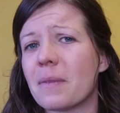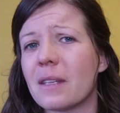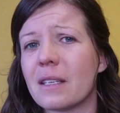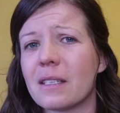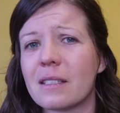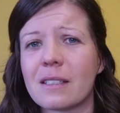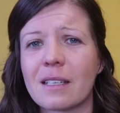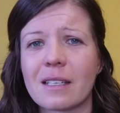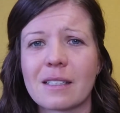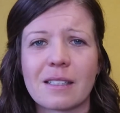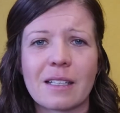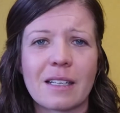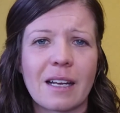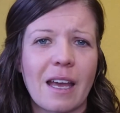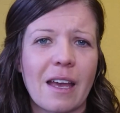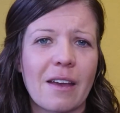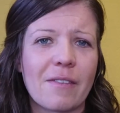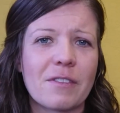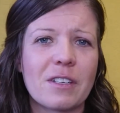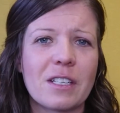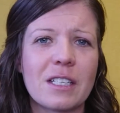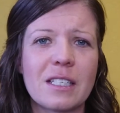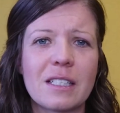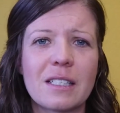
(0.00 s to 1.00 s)
This doesn't
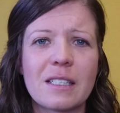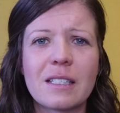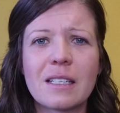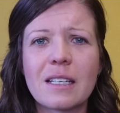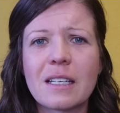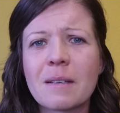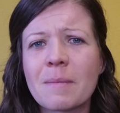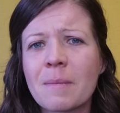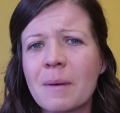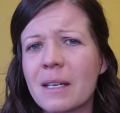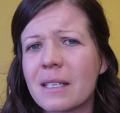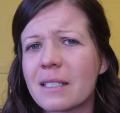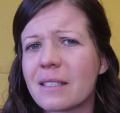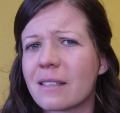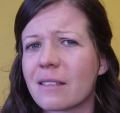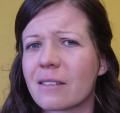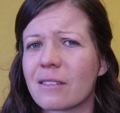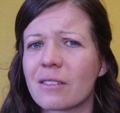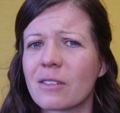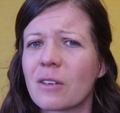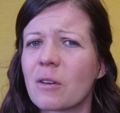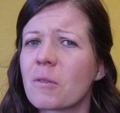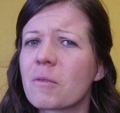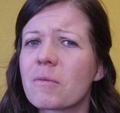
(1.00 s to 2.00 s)
have any stigmas.
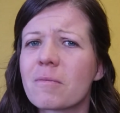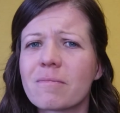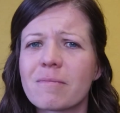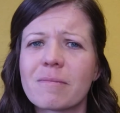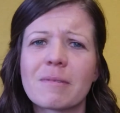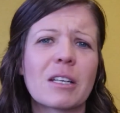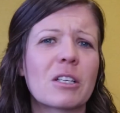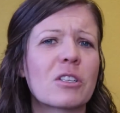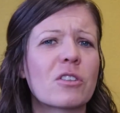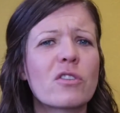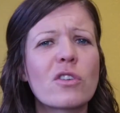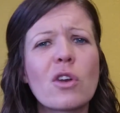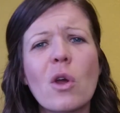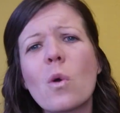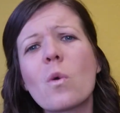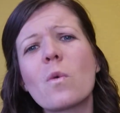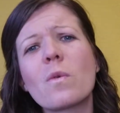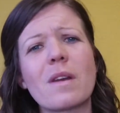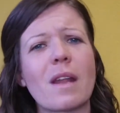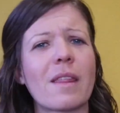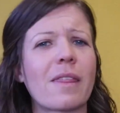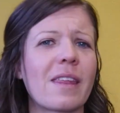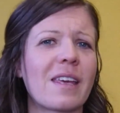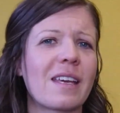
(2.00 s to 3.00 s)
There's
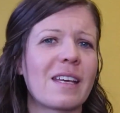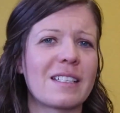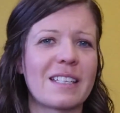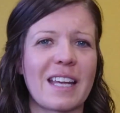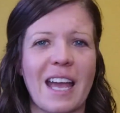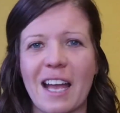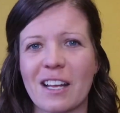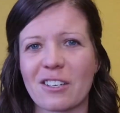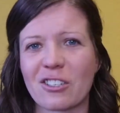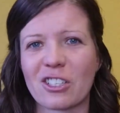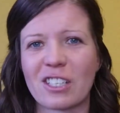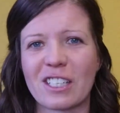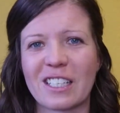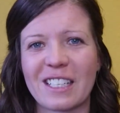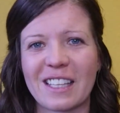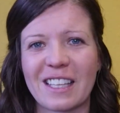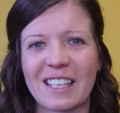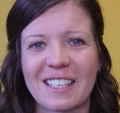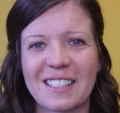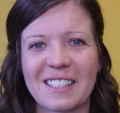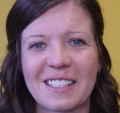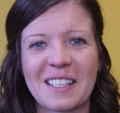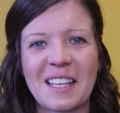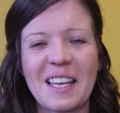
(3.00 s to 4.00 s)
nothing attached to
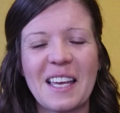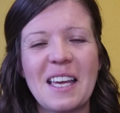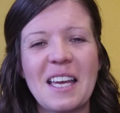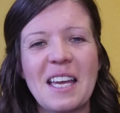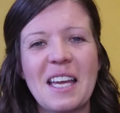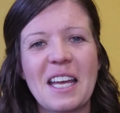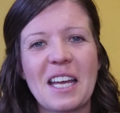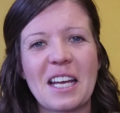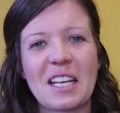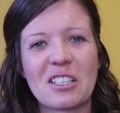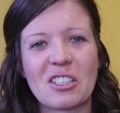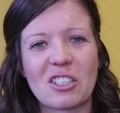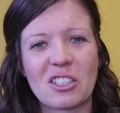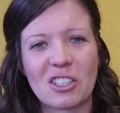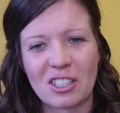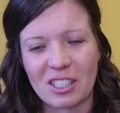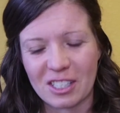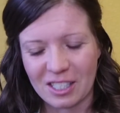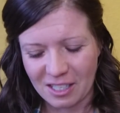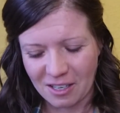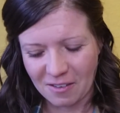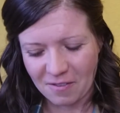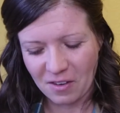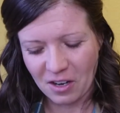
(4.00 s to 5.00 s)
this. It's
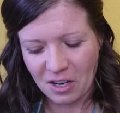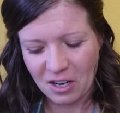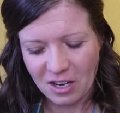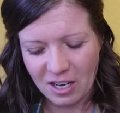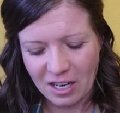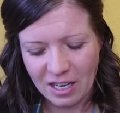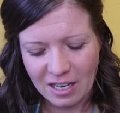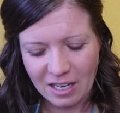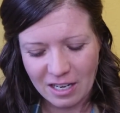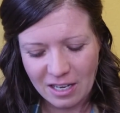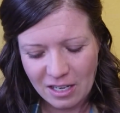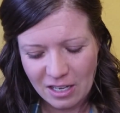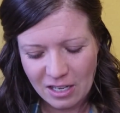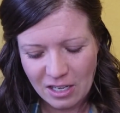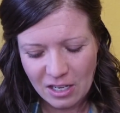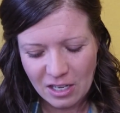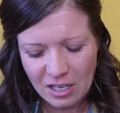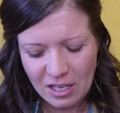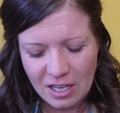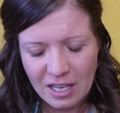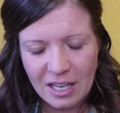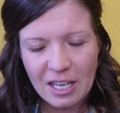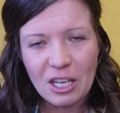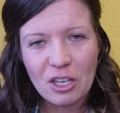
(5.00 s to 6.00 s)
just a very
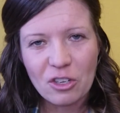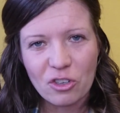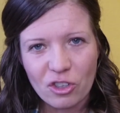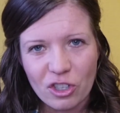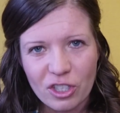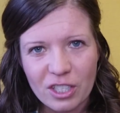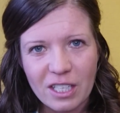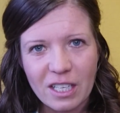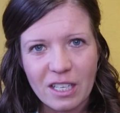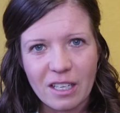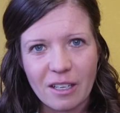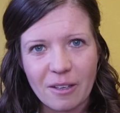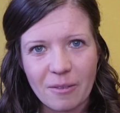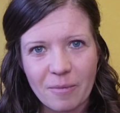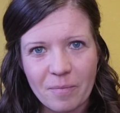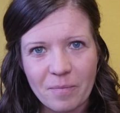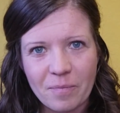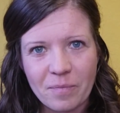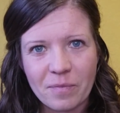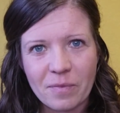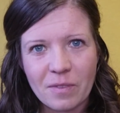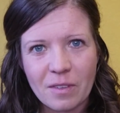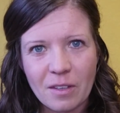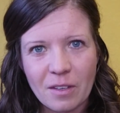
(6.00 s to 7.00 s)

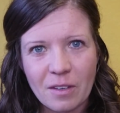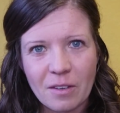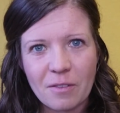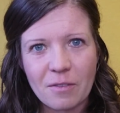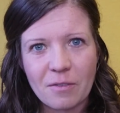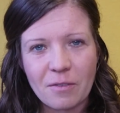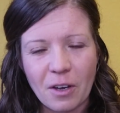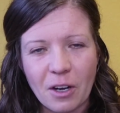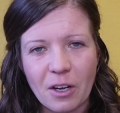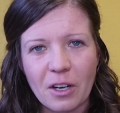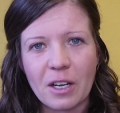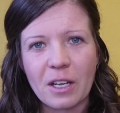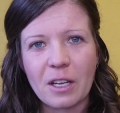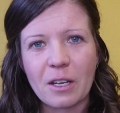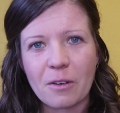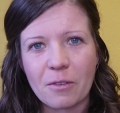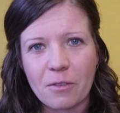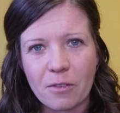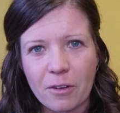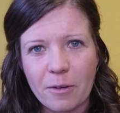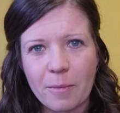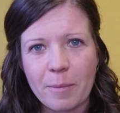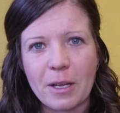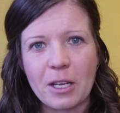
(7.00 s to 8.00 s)
interesting, very
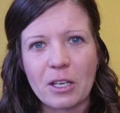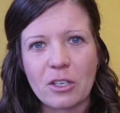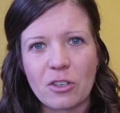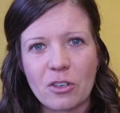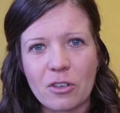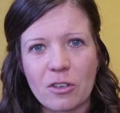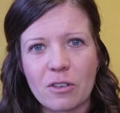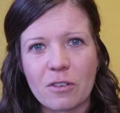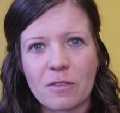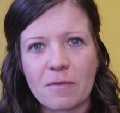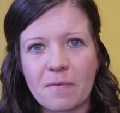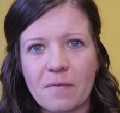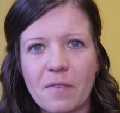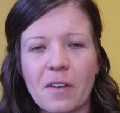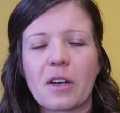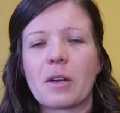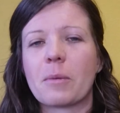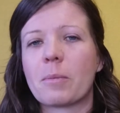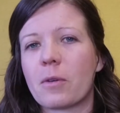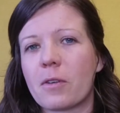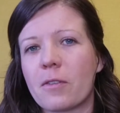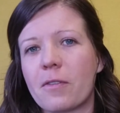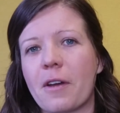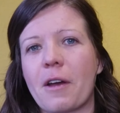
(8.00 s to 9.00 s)
informational, and
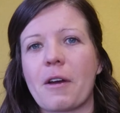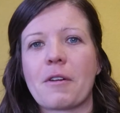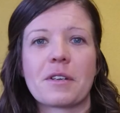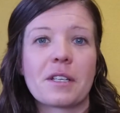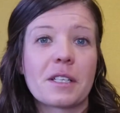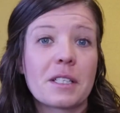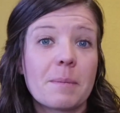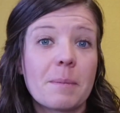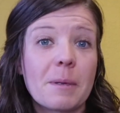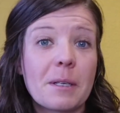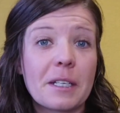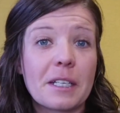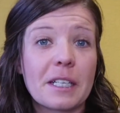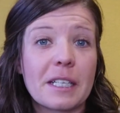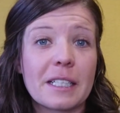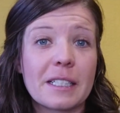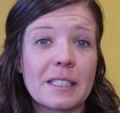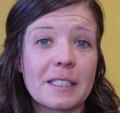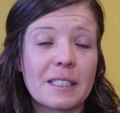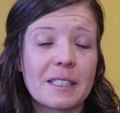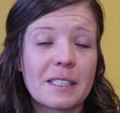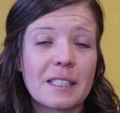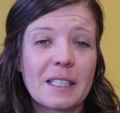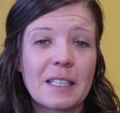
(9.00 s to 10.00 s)
very profound
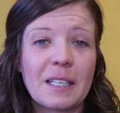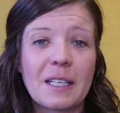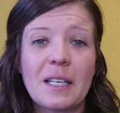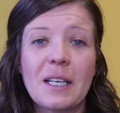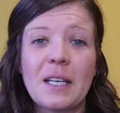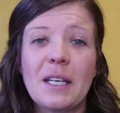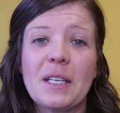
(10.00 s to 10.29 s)
experience.